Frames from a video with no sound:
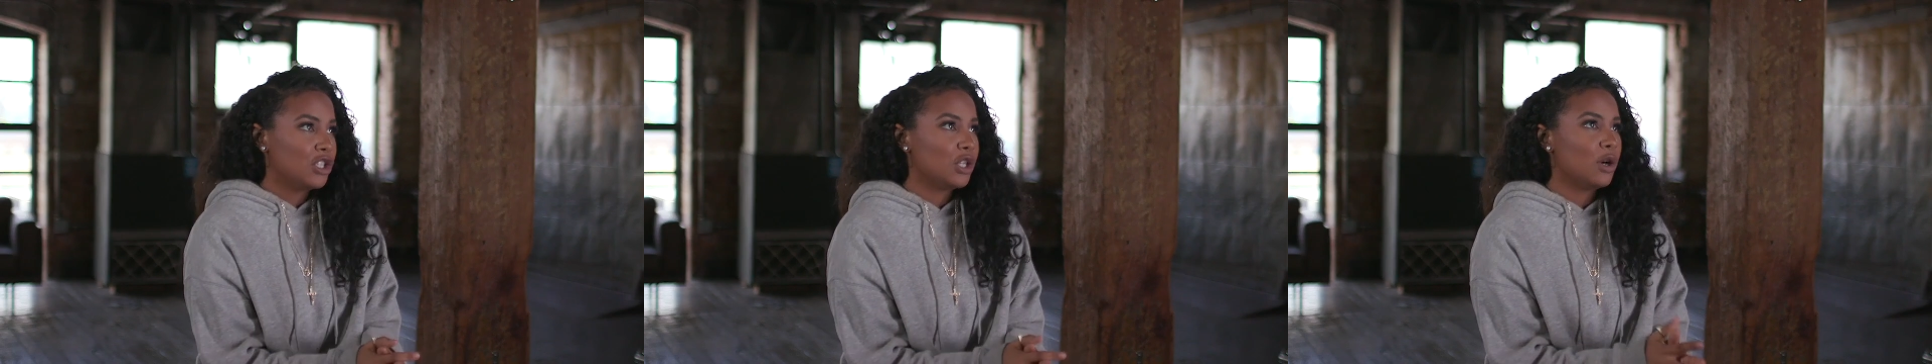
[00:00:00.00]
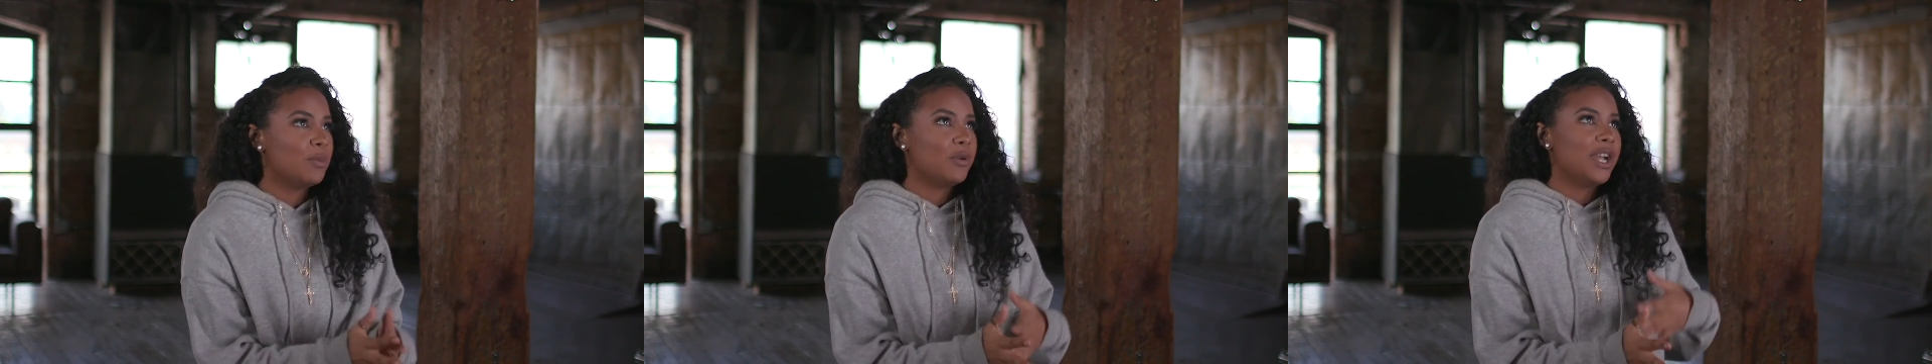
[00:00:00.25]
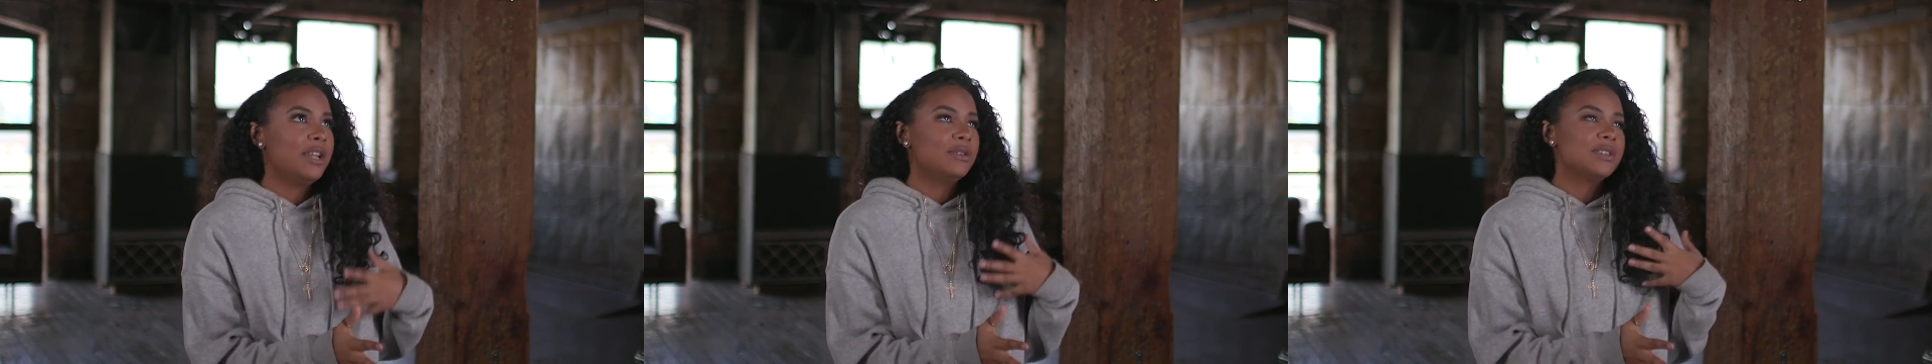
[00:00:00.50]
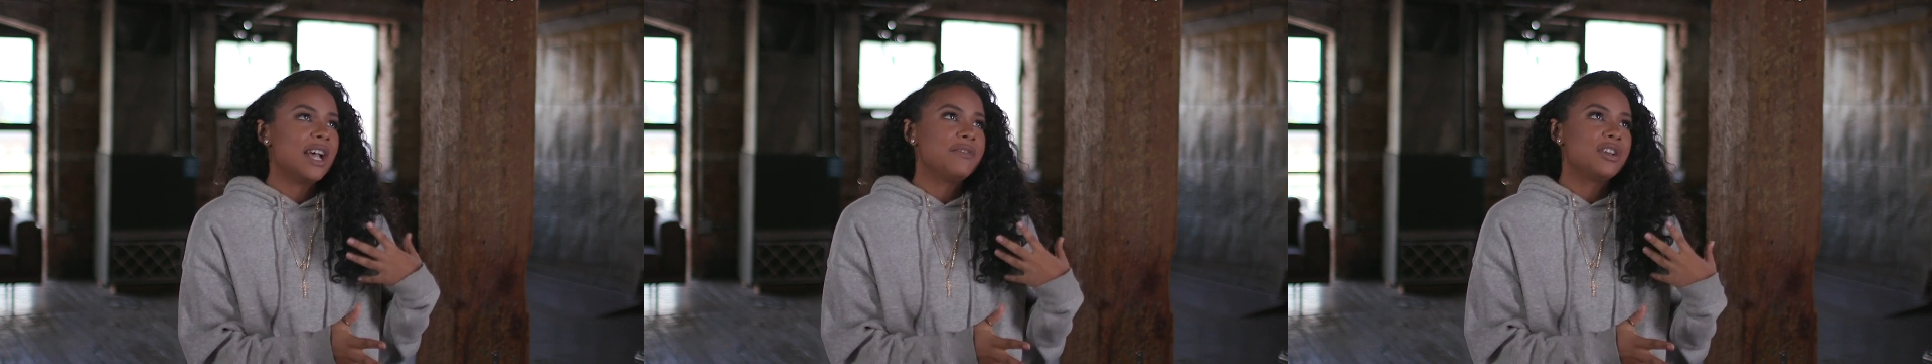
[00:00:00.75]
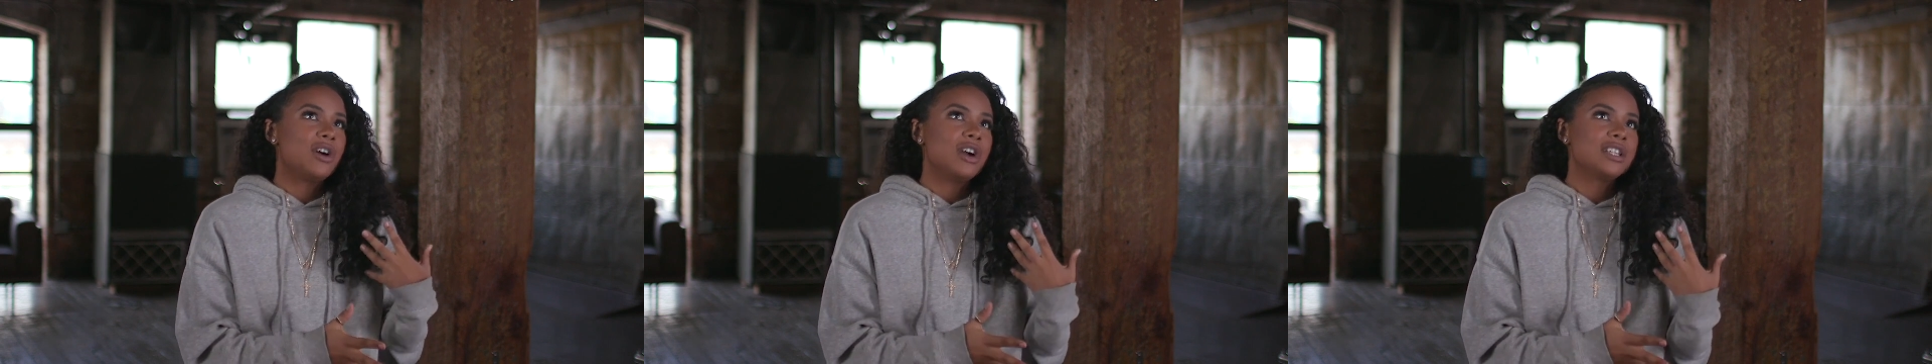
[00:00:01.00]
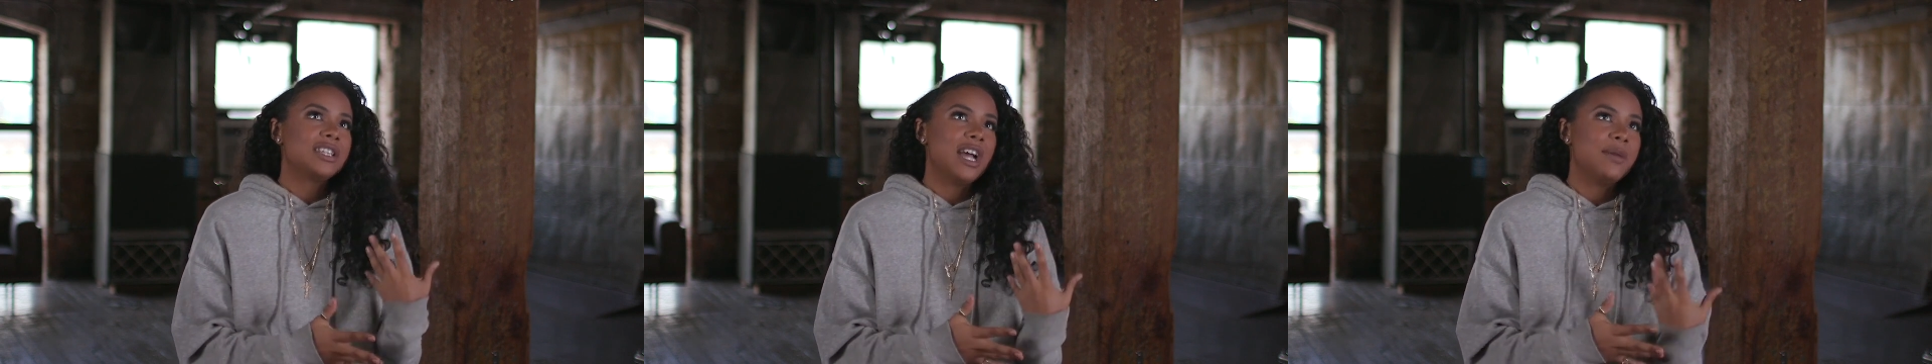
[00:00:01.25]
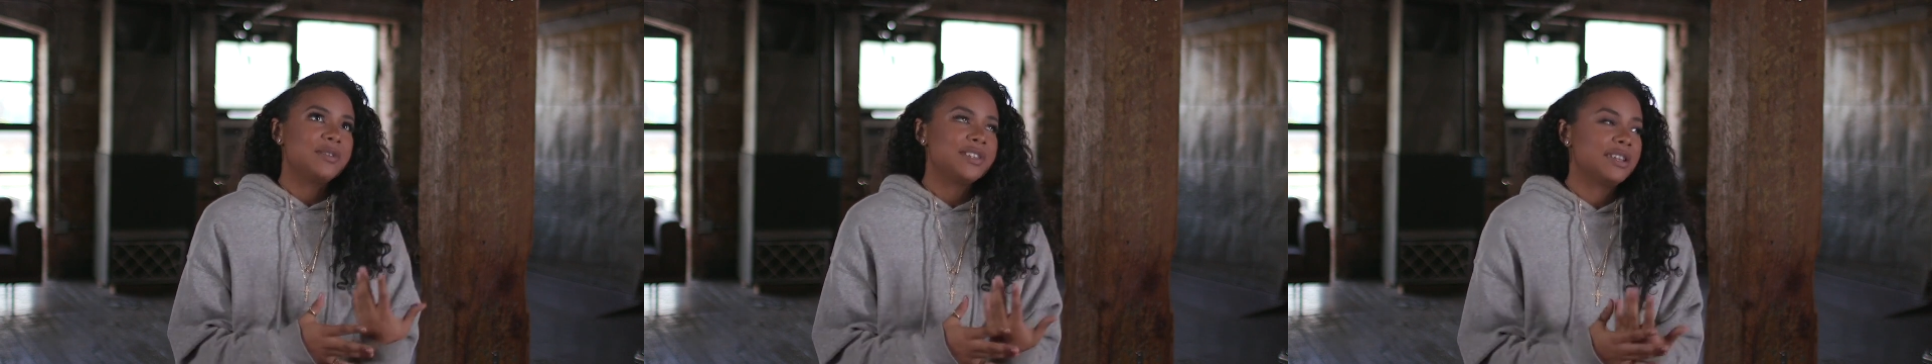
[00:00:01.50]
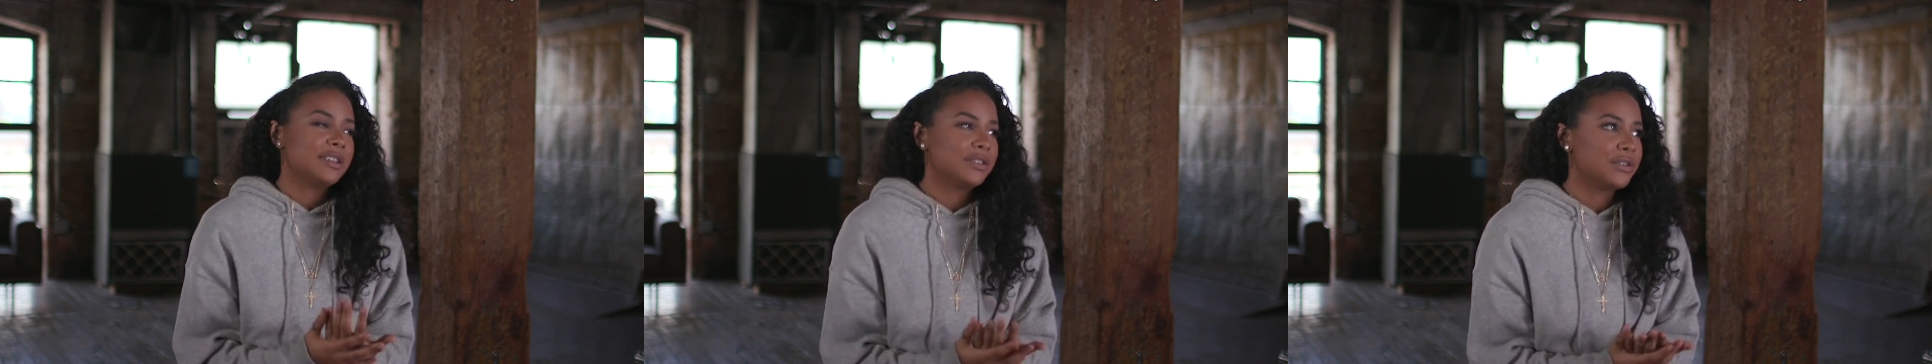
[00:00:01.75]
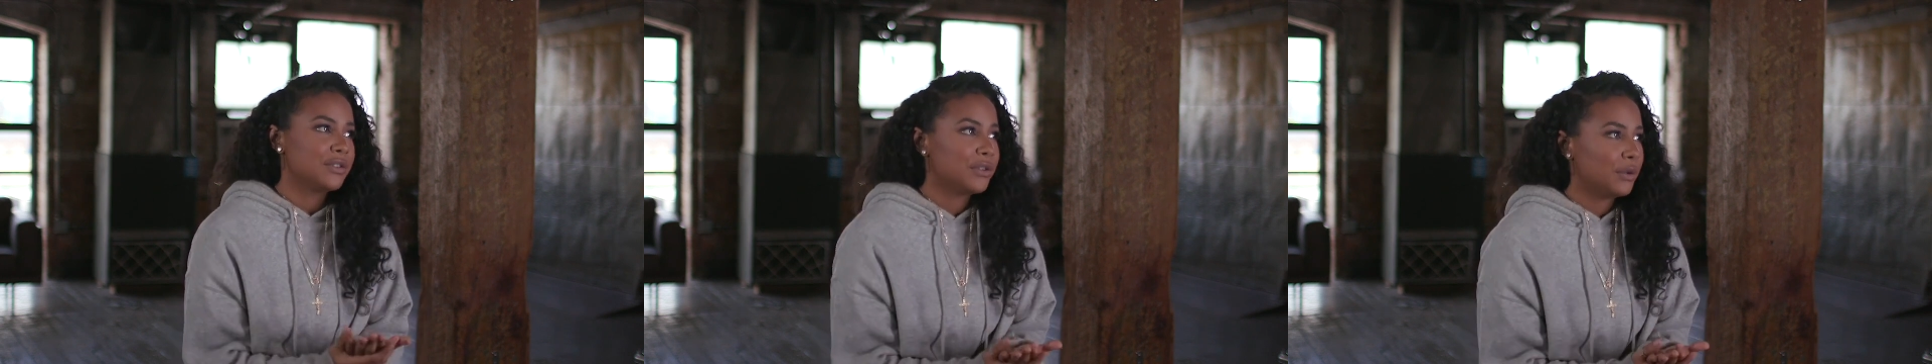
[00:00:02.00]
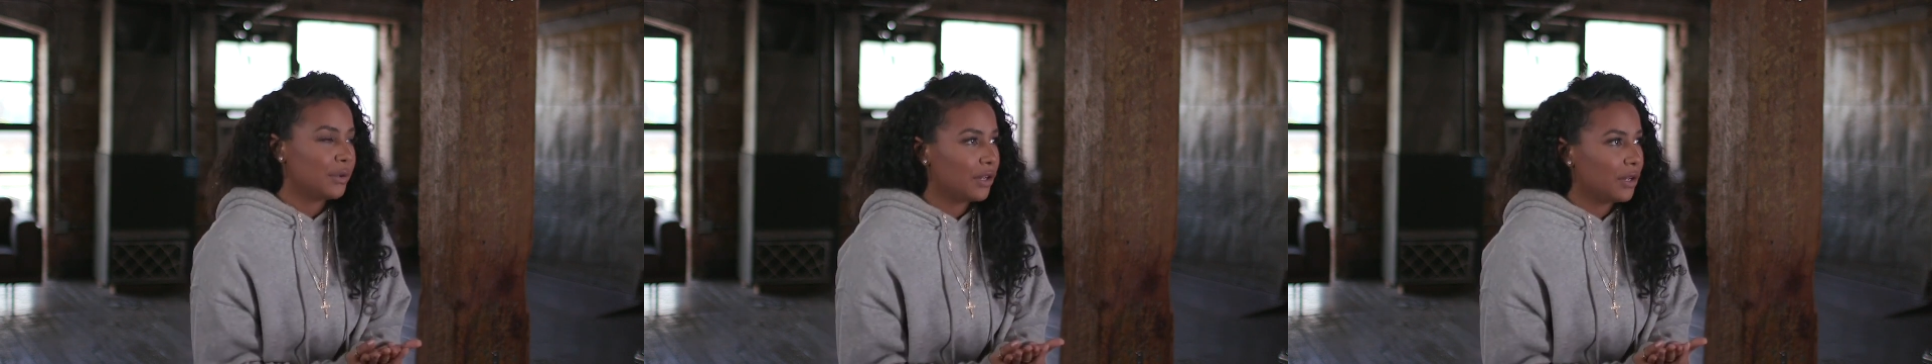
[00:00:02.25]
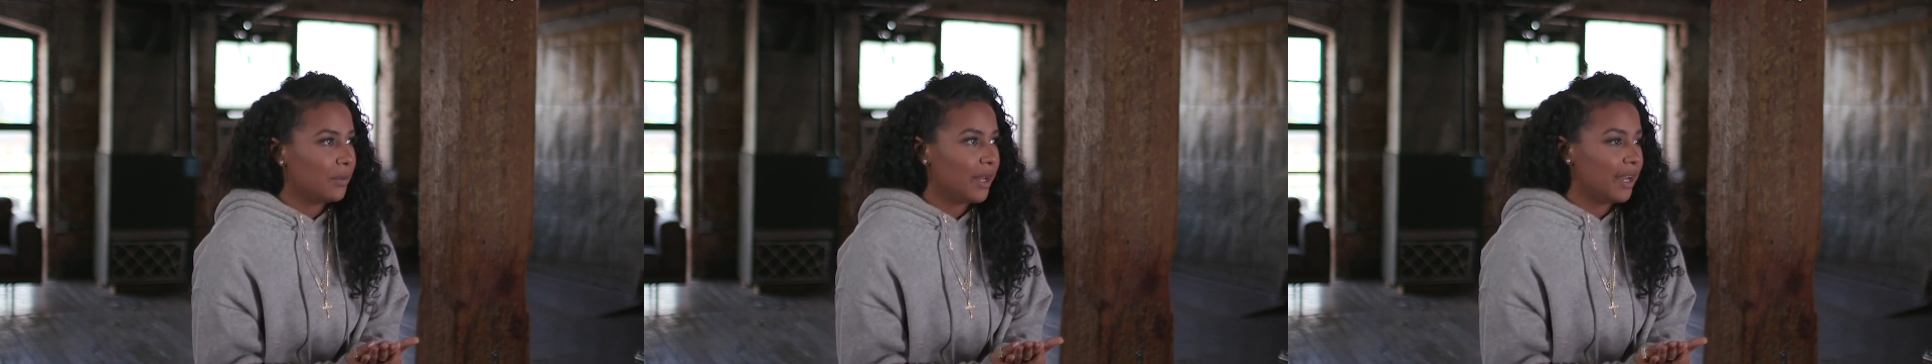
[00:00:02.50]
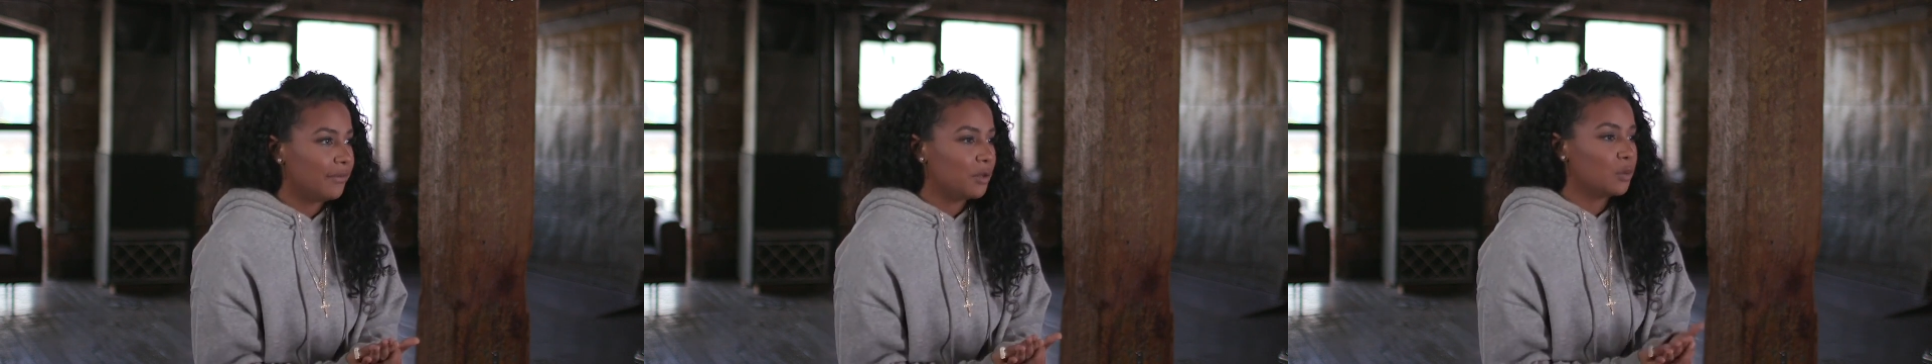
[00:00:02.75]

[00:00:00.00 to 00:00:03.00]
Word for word: So a brand who's having a hard time selling their soda or whatever